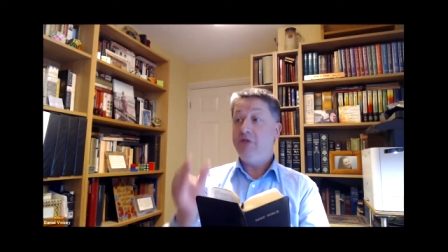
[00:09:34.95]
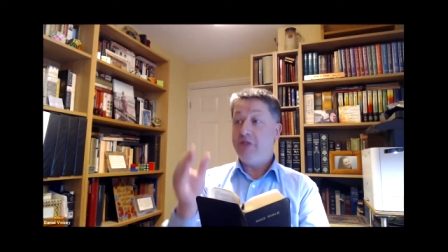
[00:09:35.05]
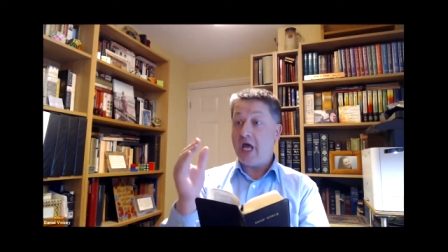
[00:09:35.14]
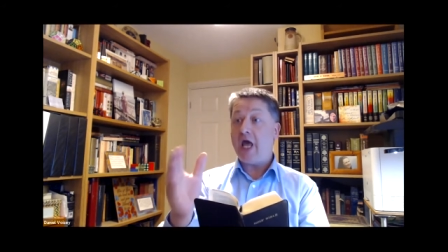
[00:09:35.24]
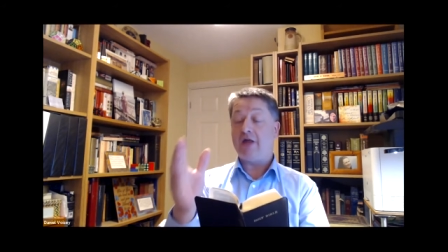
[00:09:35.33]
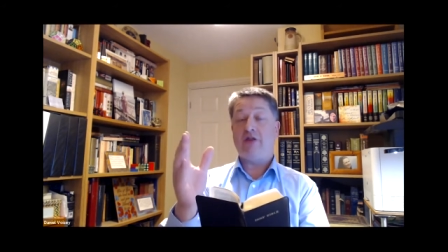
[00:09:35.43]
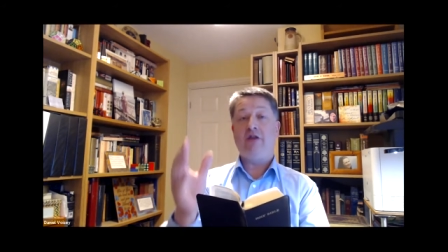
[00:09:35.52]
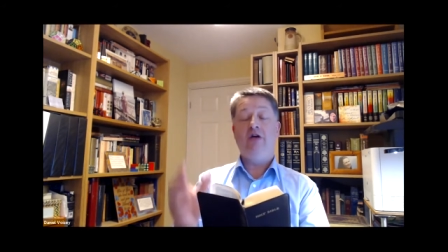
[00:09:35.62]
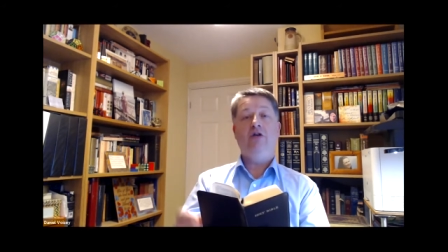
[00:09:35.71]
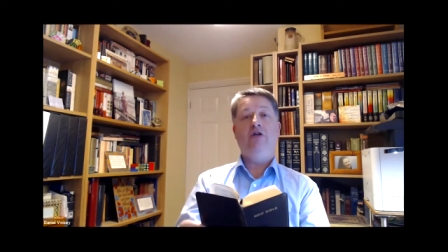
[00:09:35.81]
Death
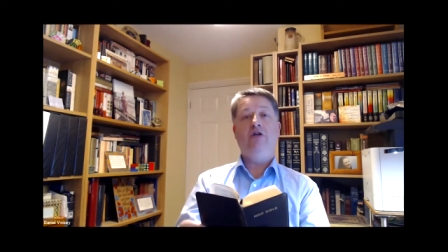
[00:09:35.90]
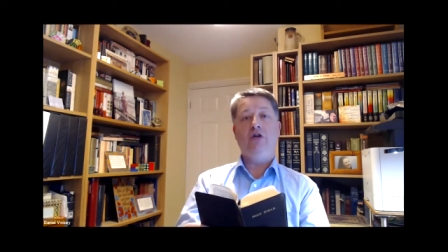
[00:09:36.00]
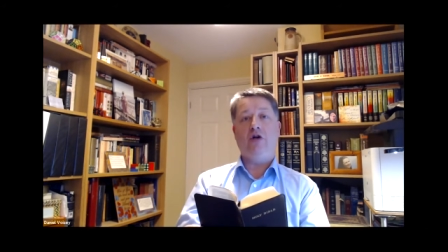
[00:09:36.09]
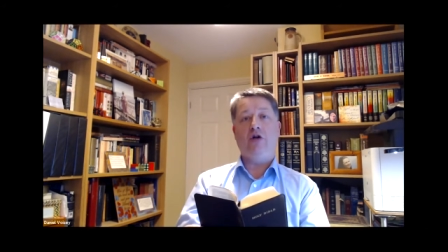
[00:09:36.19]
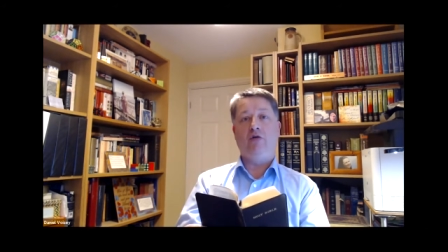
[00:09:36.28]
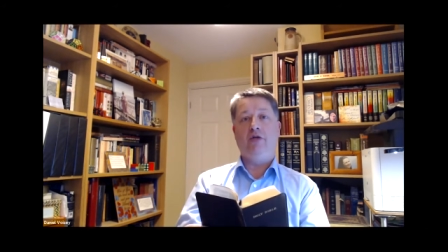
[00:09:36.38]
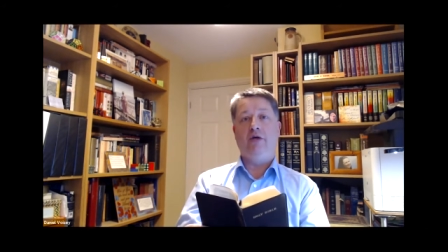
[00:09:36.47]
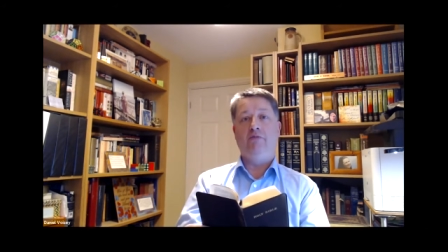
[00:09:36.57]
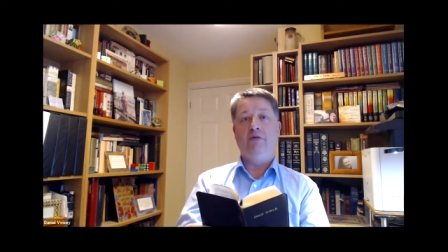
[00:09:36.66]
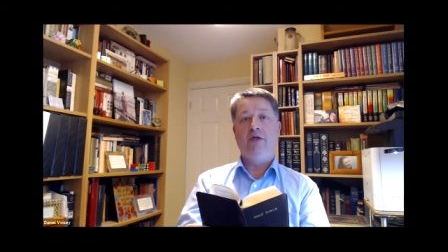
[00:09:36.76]
could not hold
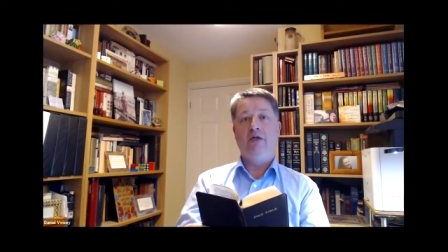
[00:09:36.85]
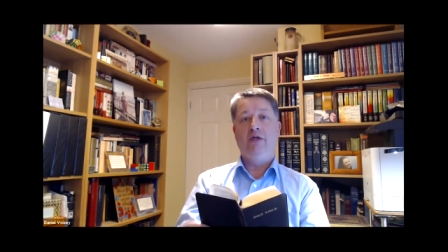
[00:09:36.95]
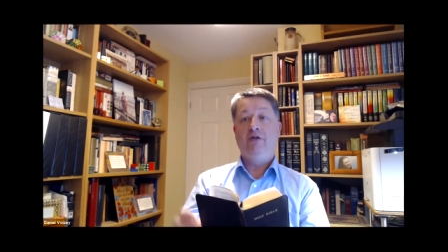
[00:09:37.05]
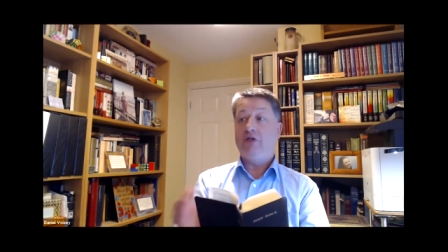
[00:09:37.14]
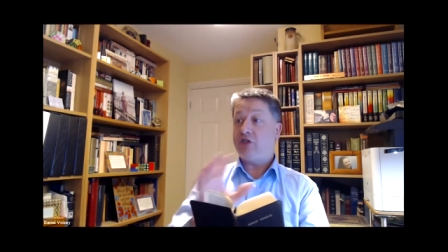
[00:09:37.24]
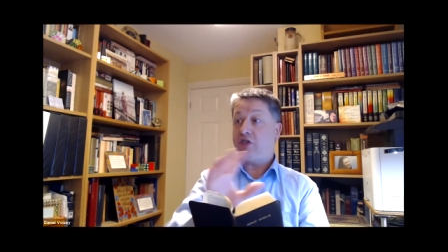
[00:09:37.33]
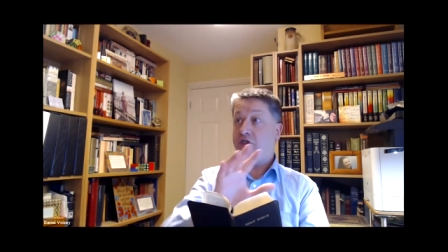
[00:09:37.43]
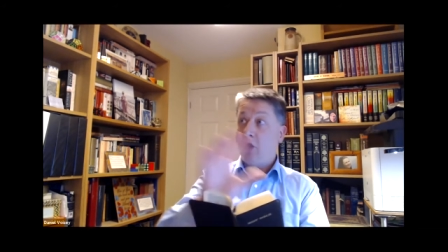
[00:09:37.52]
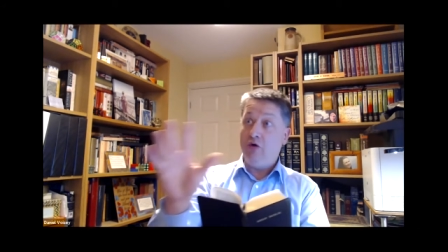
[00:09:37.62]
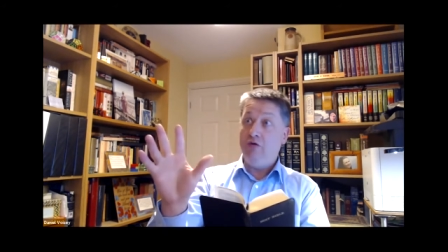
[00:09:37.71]
him. The
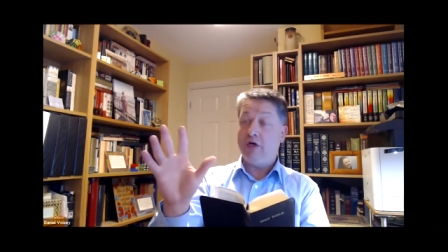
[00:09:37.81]
stone